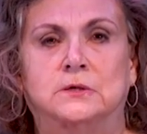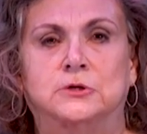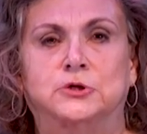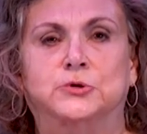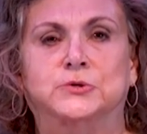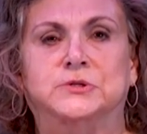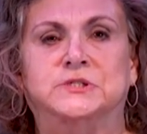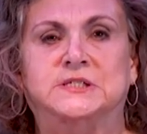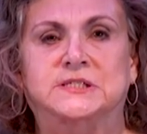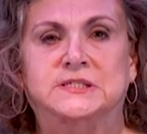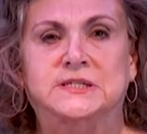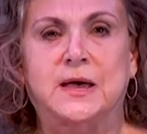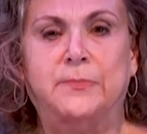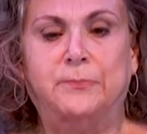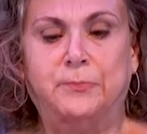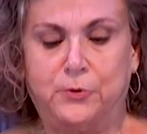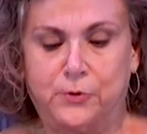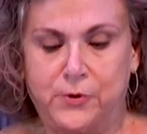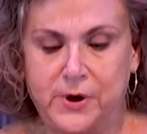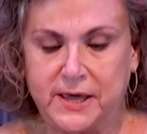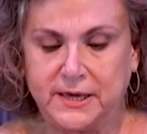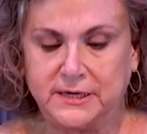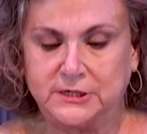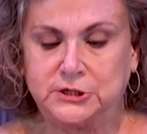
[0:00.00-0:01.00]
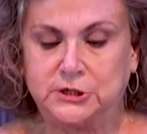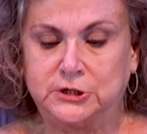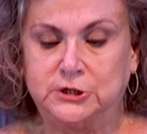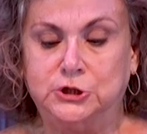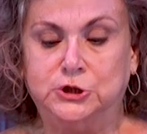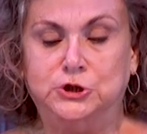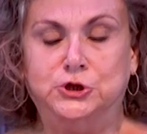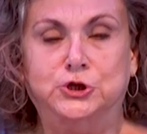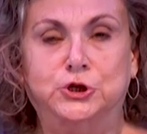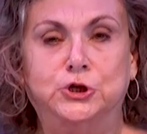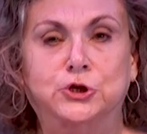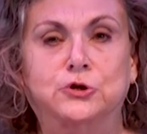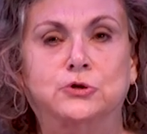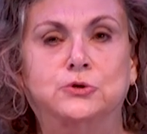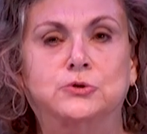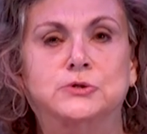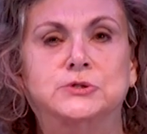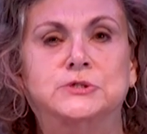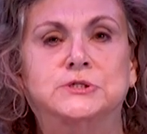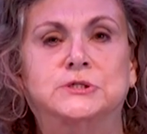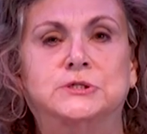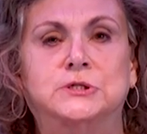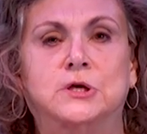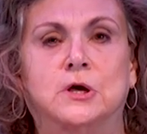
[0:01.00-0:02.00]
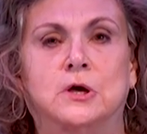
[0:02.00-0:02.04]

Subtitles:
to separate the Jews